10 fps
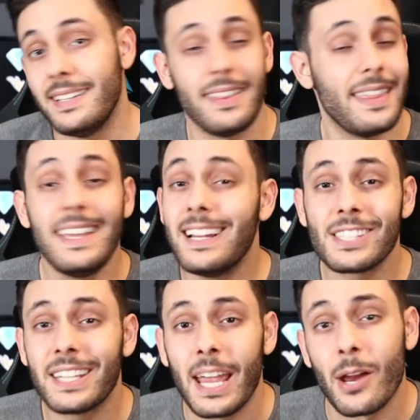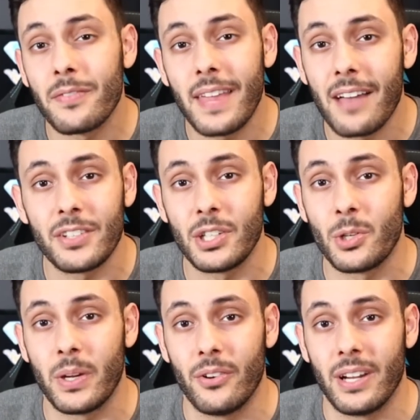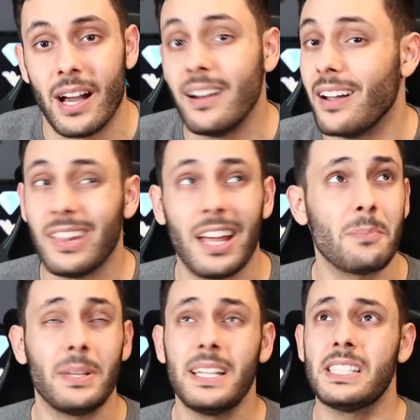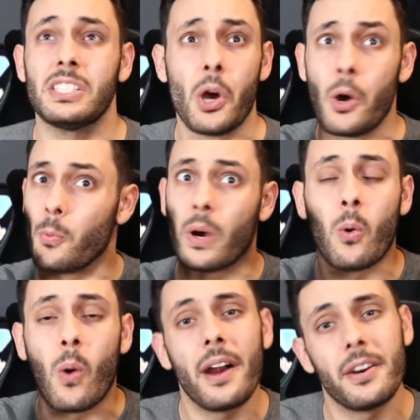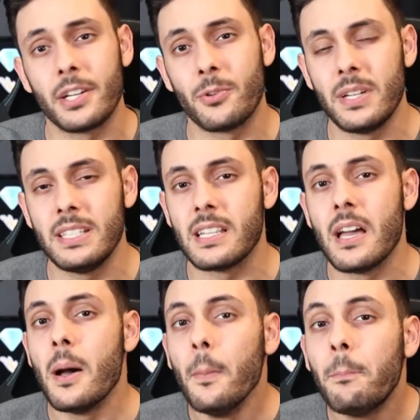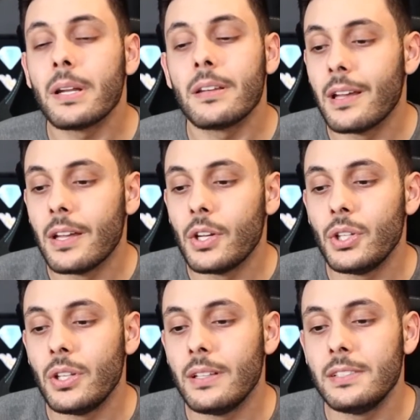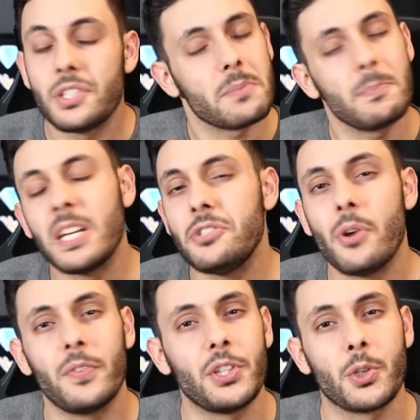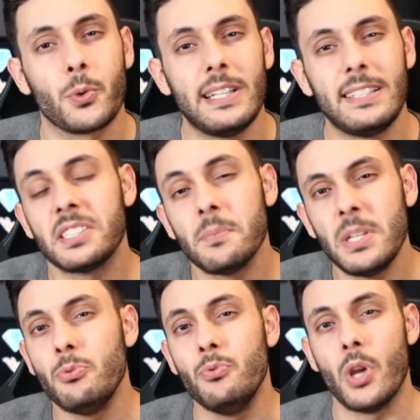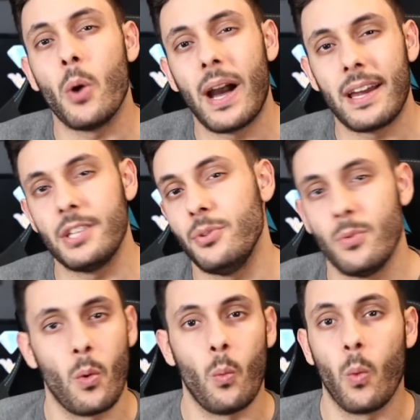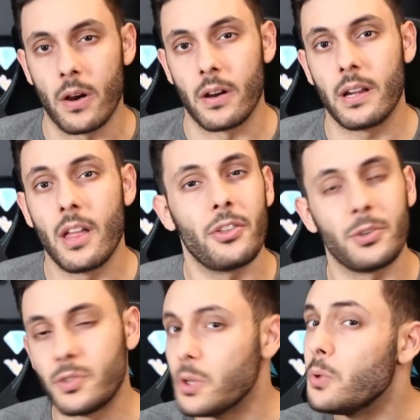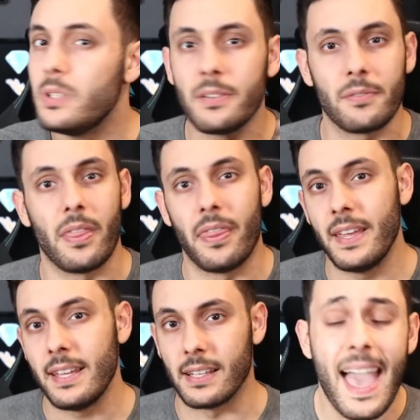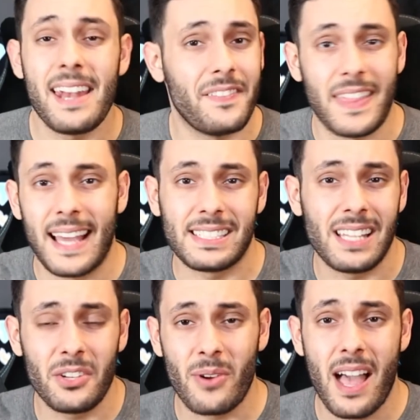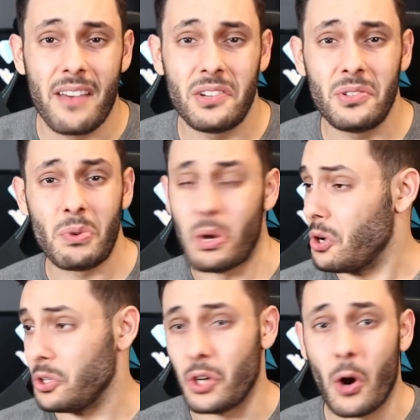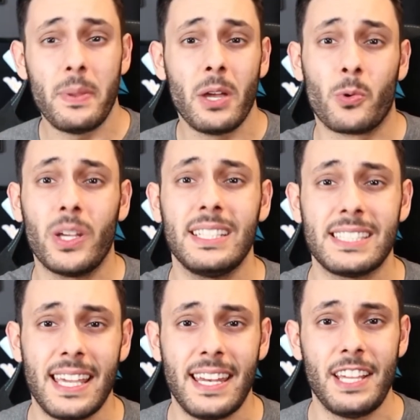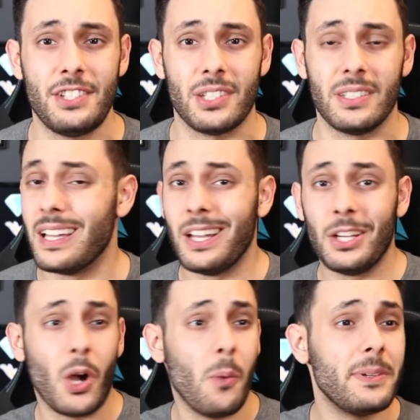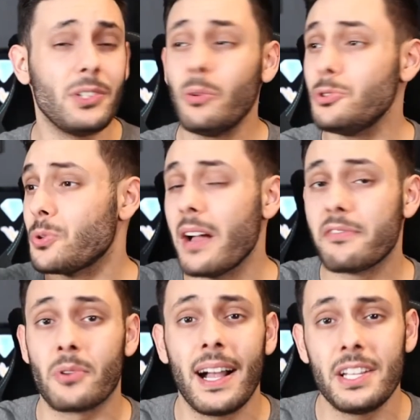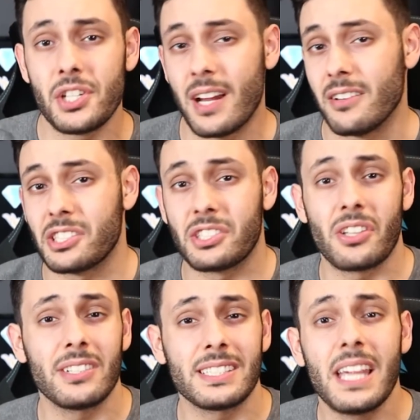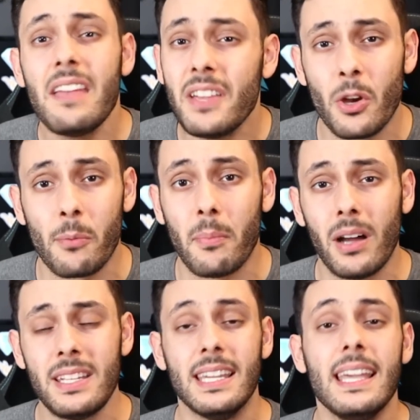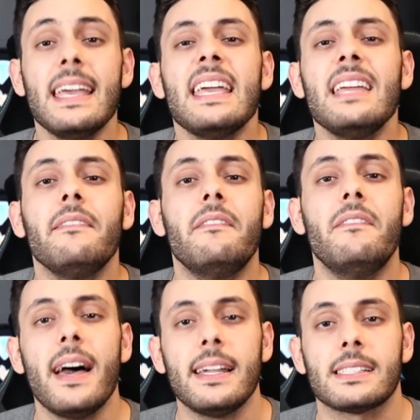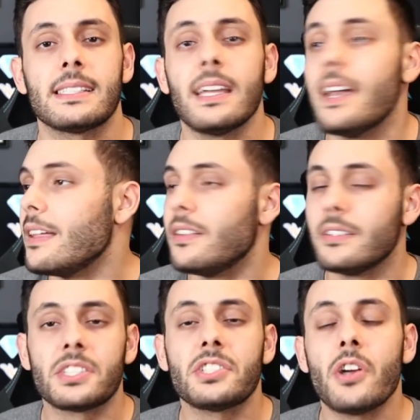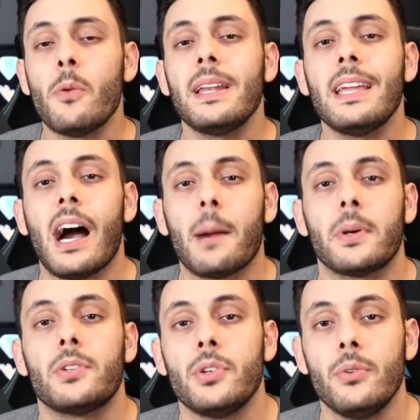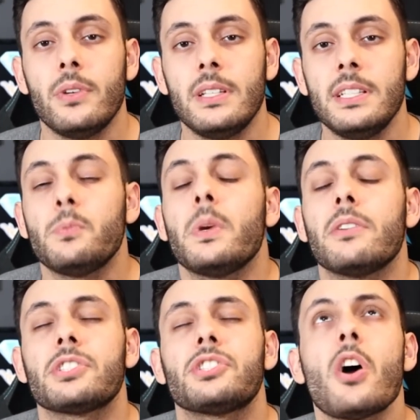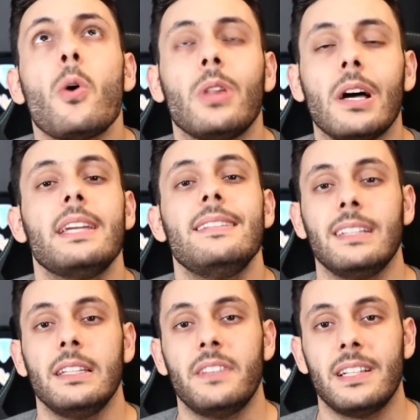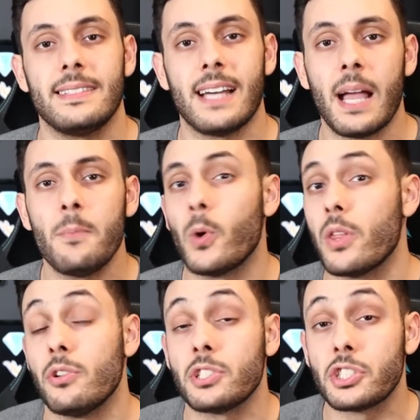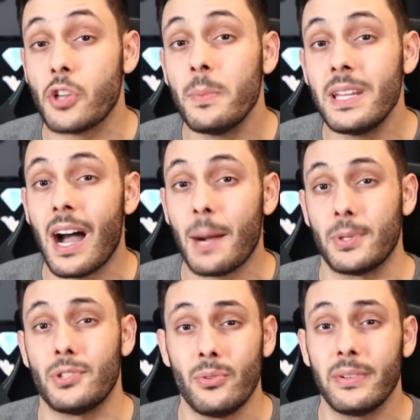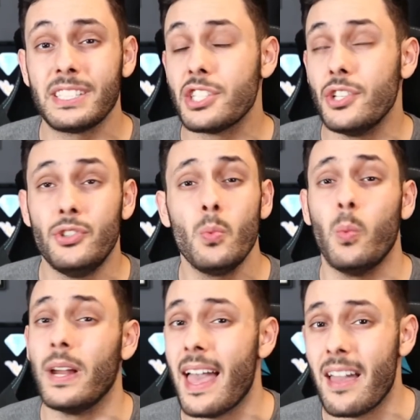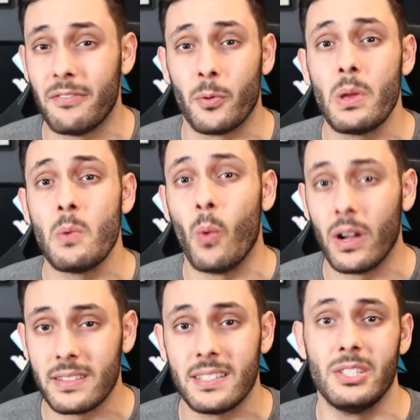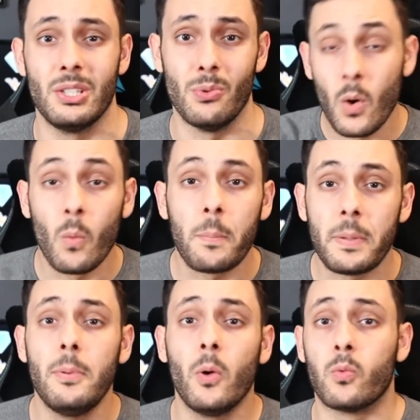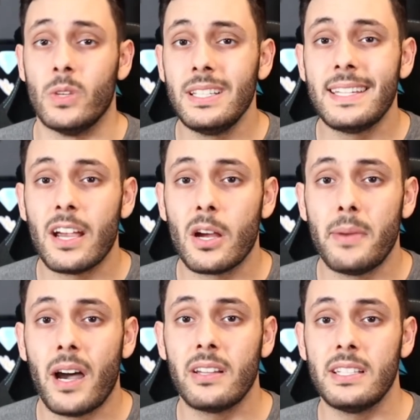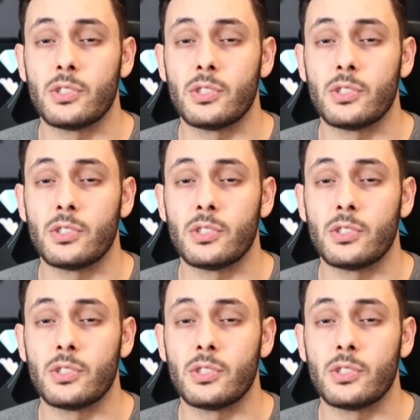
He doesn't care if they have a degree or not. A lot of places require degrees, but just because you have a degree doesn't mean you know how to do the work. They're two different things. And if that's not your avenue, go be a real estate agent. Go drive rideshare. Start saving your money. Invest. There's so many opportunities. We are so lucky to live in a time where there's so many opportunities to do whatever we want to do. What people really care about is,